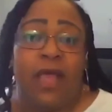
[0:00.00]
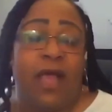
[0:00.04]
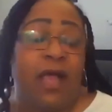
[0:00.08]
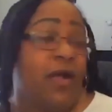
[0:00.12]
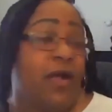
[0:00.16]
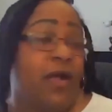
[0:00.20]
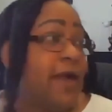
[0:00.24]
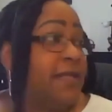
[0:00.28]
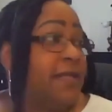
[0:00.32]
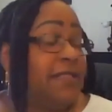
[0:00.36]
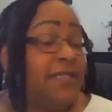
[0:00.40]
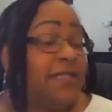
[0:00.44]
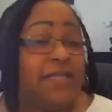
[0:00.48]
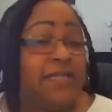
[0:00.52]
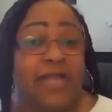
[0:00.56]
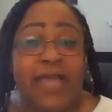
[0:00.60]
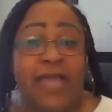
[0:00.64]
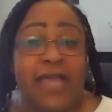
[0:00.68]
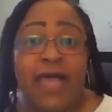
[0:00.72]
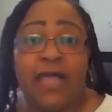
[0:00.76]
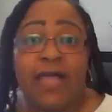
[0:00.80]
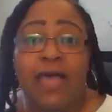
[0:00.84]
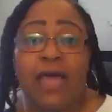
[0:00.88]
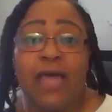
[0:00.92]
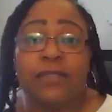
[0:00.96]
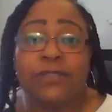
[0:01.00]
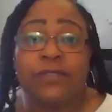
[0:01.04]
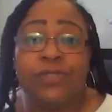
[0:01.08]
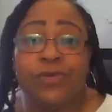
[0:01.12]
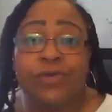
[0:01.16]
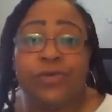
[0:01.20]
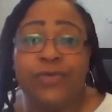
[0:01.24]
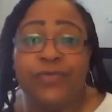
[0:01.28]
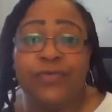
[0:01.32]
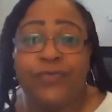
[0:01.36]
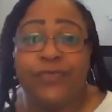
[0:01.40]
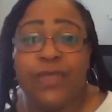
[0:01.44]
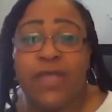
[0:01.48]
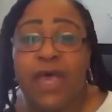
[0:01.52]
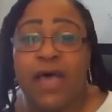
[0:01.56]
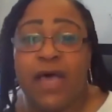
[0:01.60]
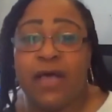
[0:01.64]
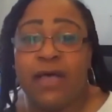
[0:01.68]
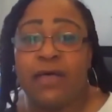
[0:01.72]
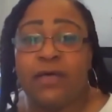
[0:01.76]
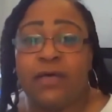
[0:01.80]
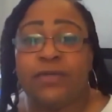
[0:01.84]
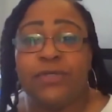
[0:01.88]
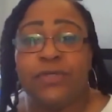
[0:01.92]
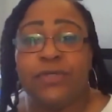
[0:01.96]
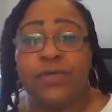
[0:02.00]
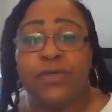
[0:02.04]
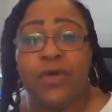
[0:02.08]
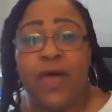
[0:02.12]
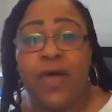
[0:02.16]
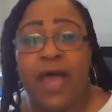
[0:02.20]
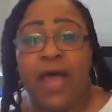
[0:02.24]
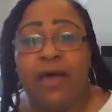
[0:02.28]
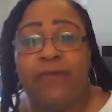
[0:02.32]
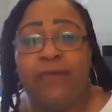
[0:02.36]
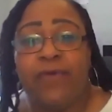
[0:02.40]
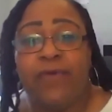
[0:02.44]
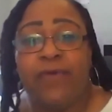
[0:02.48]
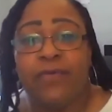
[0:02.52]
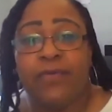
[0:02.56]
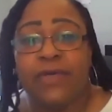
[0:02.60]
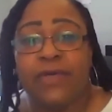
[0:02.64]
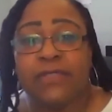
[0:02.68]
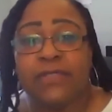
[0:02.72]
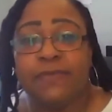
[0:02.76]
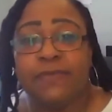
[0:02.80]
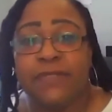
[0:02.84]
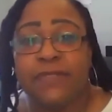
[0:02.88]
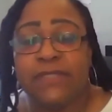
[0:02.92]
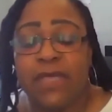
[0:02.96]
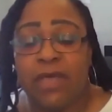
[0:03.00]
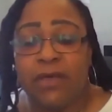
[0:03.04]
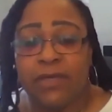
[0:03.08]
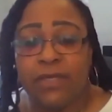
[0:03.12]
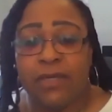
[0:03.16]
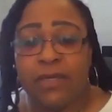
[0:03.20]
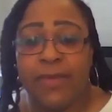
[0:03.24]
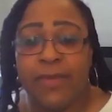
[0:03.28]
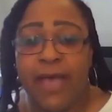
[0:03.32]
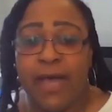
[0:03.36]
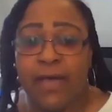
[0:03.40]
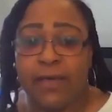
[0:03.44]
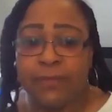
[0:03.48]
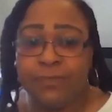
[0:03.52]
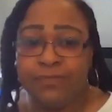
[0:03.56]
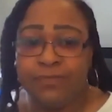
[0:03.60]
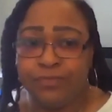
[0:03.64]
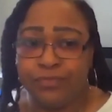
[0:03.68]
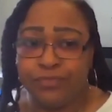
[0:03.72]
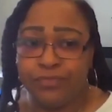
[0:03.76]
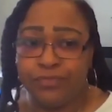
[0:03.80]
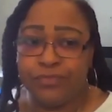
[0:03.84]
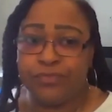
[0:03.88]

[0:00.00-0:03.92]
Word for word: All right, today I got a treat for y'all. You know how I've always been talking about